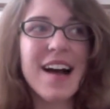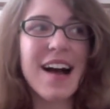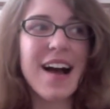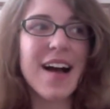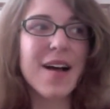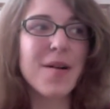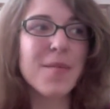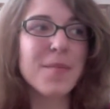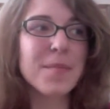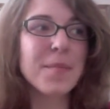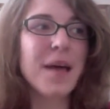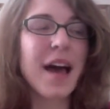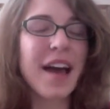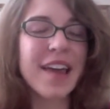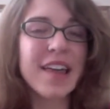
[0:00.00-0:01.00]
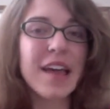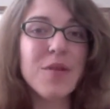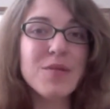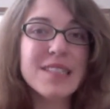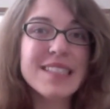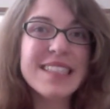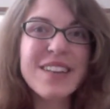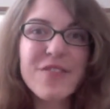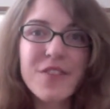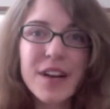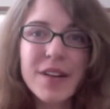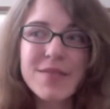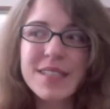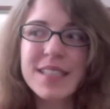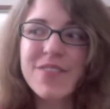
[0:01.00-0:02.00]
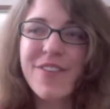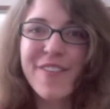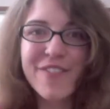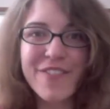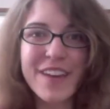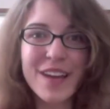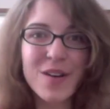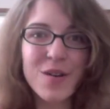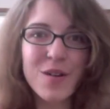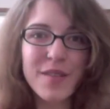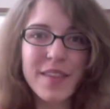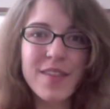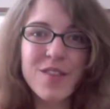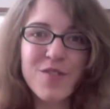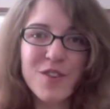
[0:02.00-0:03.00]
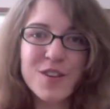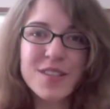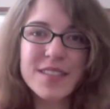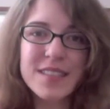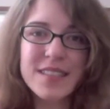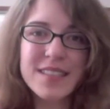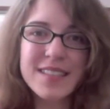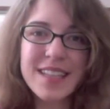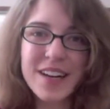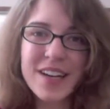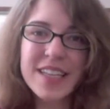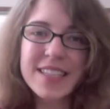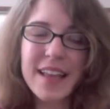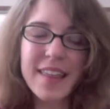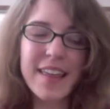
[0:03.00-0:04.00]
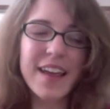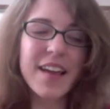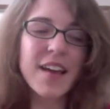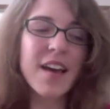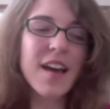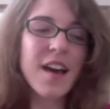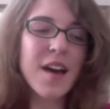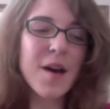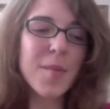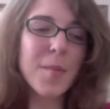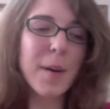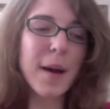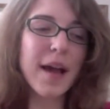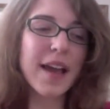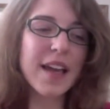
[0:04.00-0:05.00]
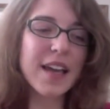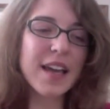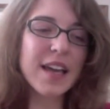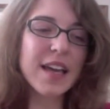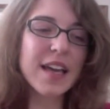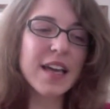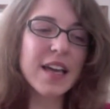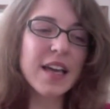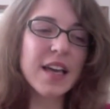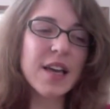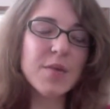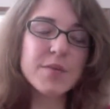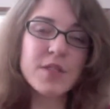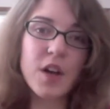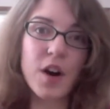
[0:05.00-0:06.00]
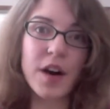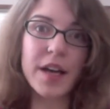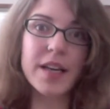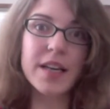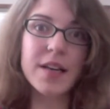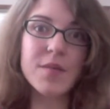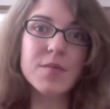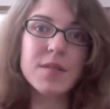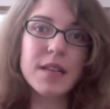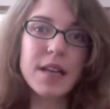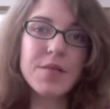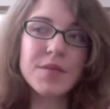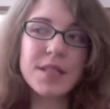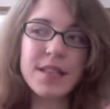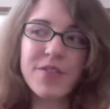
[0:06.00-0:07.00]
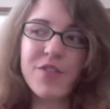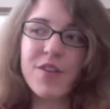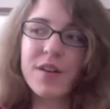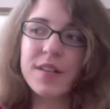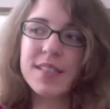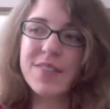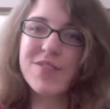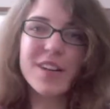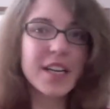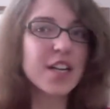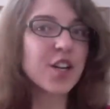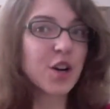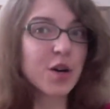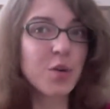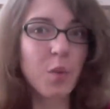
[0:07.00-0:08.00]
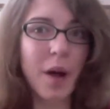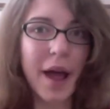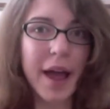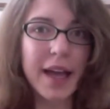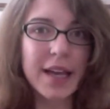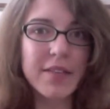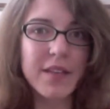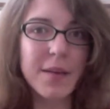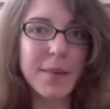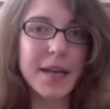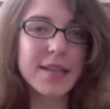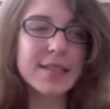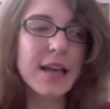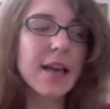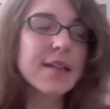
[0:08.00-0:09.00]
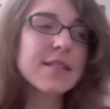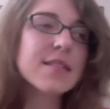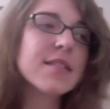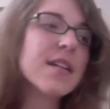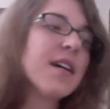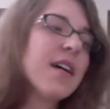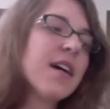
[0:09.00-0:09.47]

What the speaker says: It was different. It was a different feel than the first series, I think, but it was good. It was a different in a good way, if that makes sense.